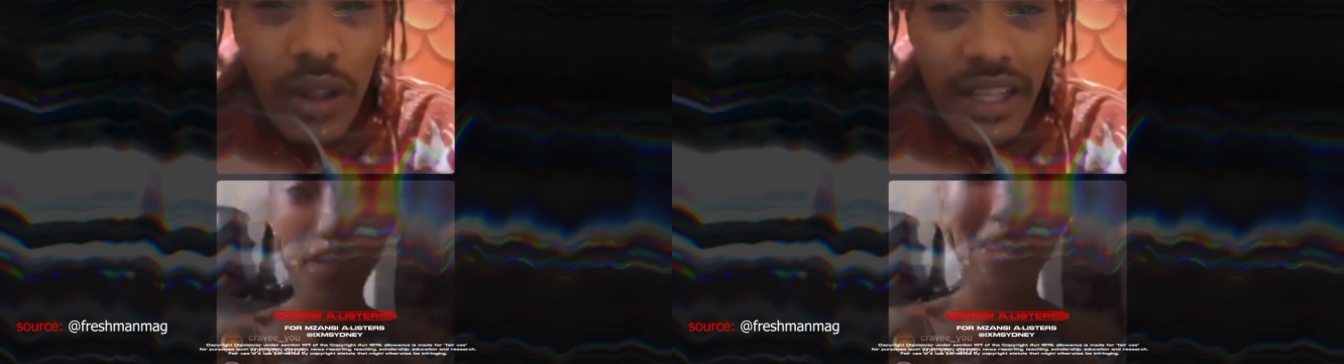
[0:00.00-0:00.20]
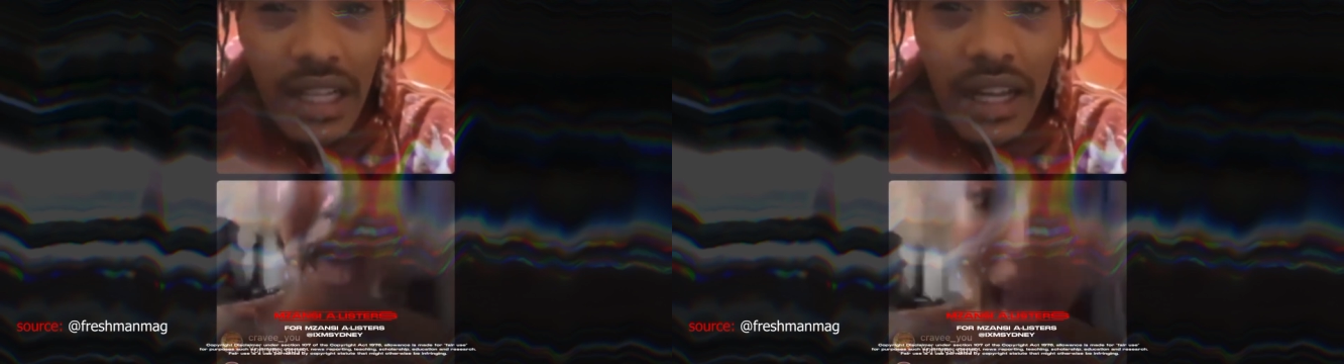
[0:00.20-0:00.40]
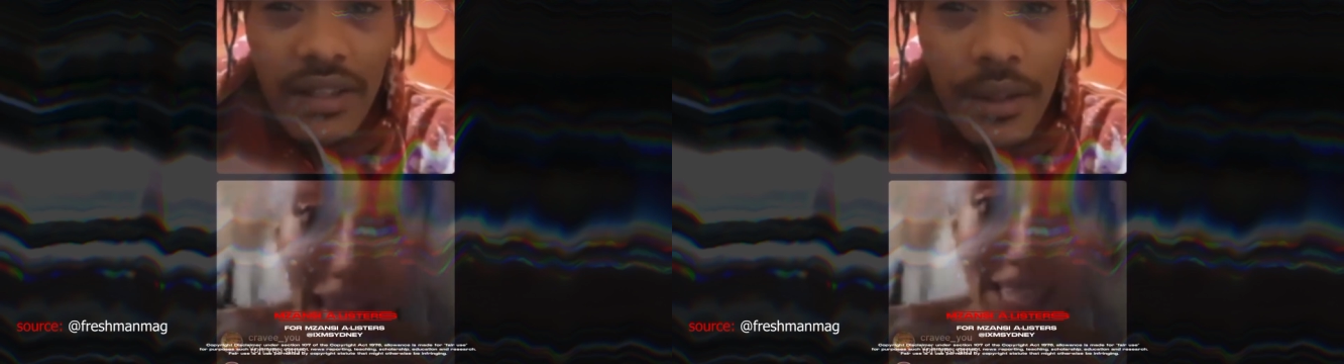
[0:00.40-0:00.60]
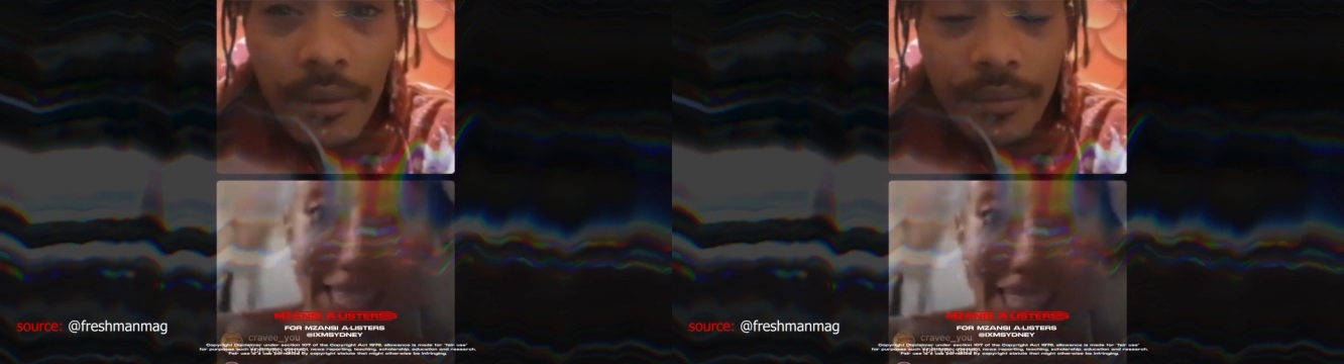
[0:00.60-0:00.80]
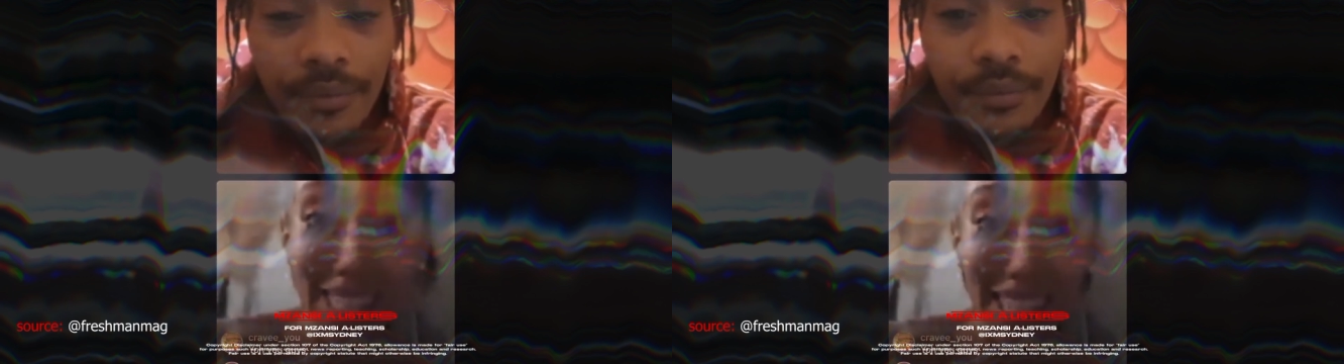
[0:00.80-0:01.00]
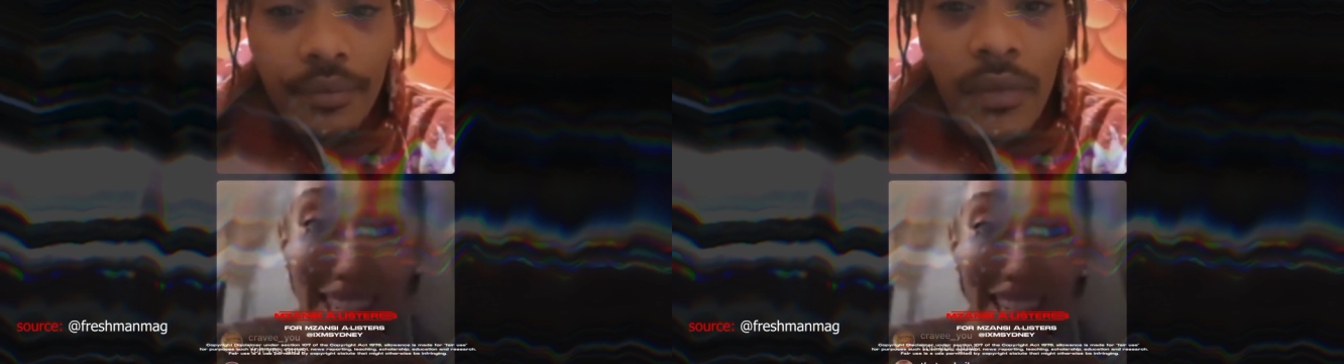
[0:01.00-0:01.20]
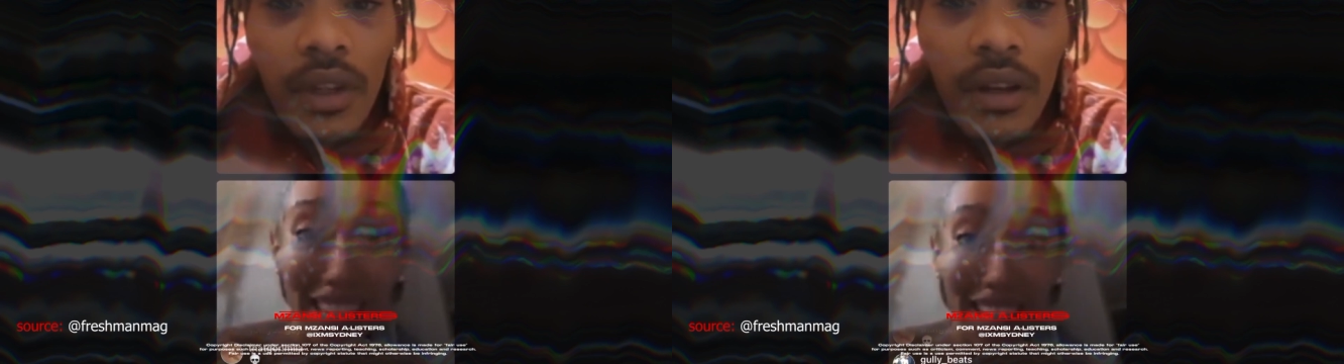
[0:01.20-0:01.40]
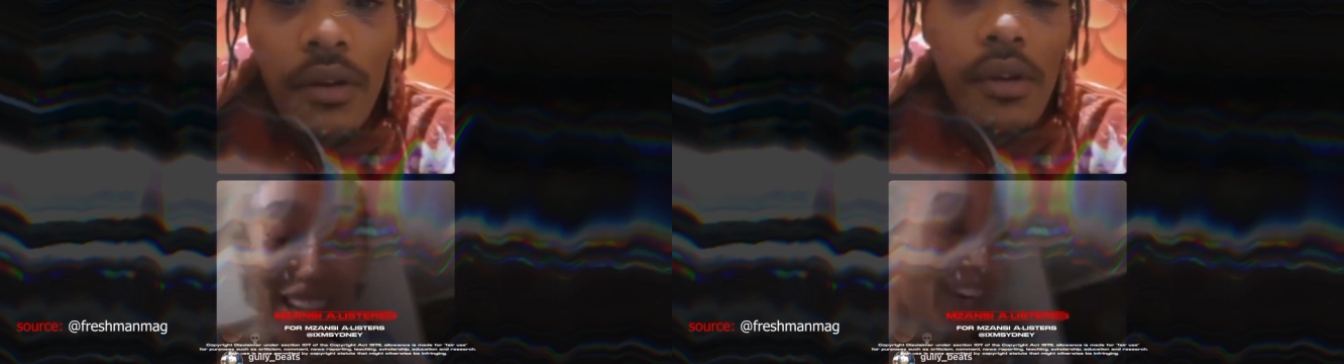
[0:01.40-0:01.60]
that. Lies. lies.
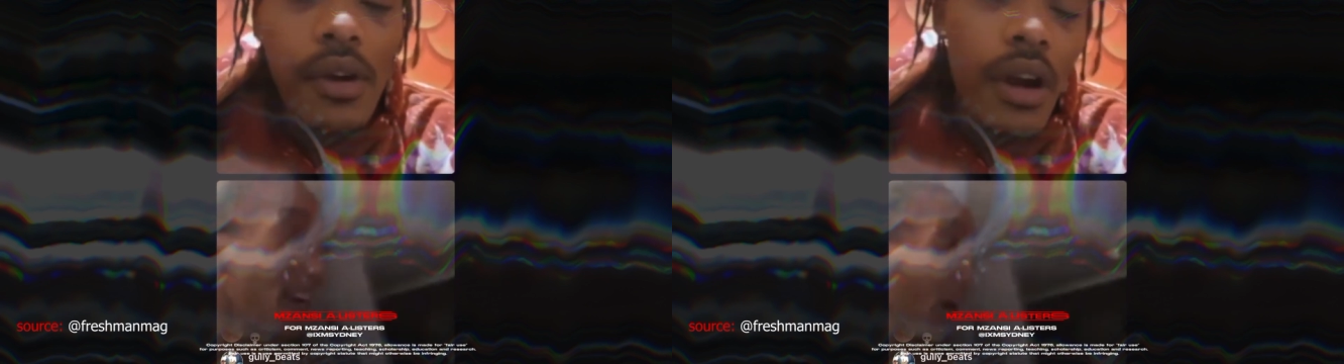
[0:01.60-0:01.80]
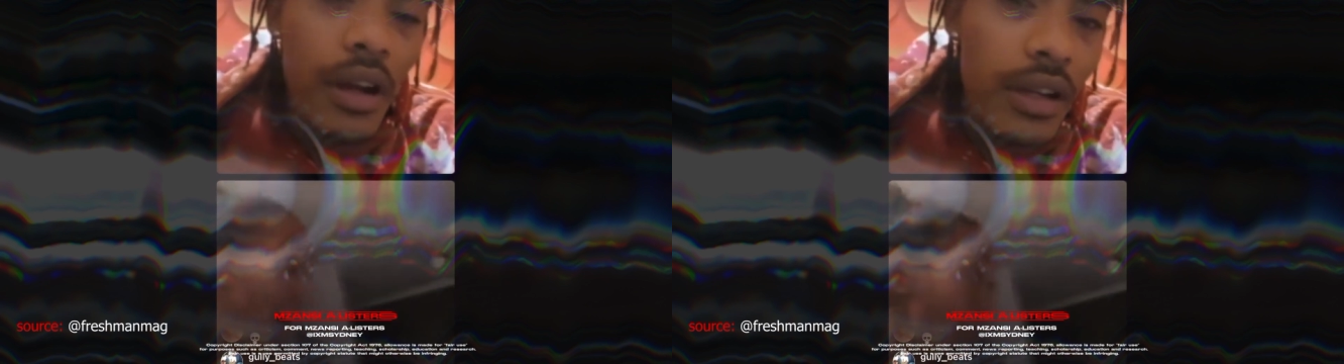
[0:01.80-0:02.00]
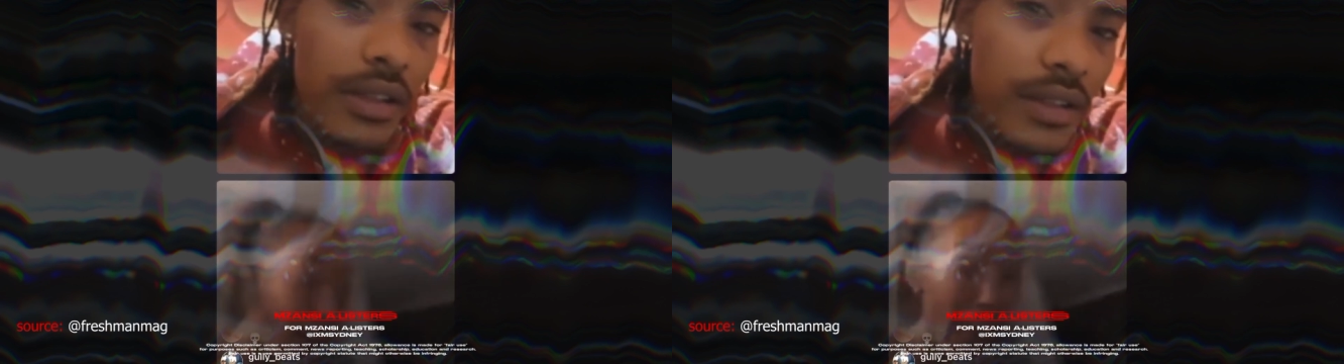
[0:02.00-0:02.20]
Am I